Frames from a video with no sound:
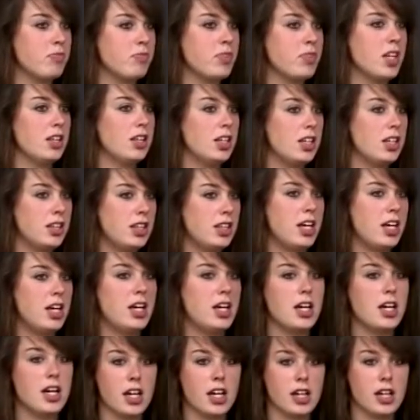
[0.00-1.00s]
That
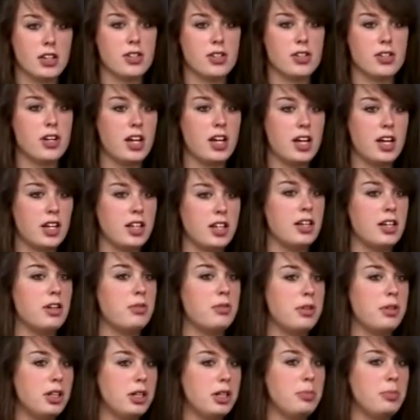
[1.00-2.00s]
they exudate, they're
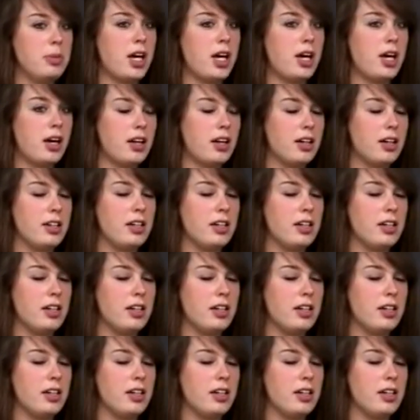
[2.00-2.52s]
really bad.